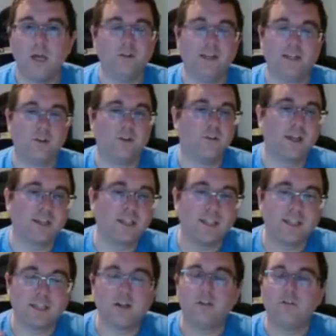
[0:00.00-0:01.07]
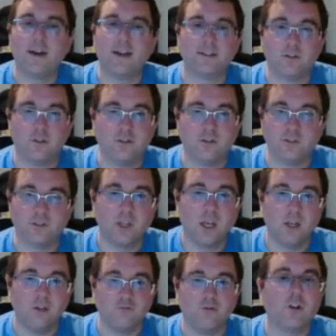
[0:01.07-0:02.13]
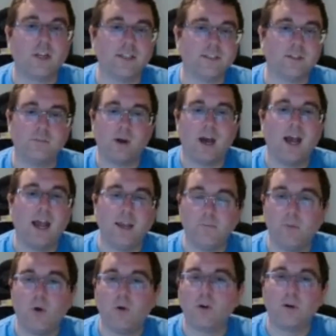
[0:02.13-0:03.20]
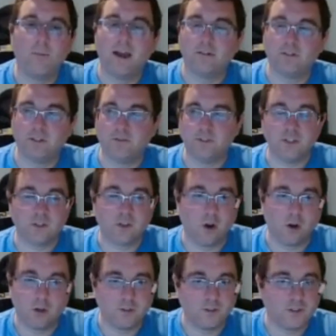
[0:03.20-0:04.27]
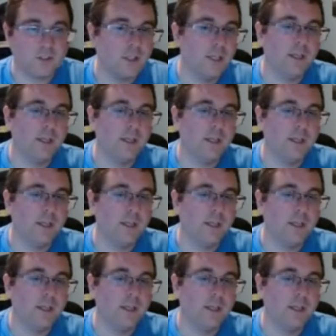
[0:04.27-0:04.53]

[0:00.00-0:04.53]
Like you're not going to get collectors looking to buy bulk amounts of these cards.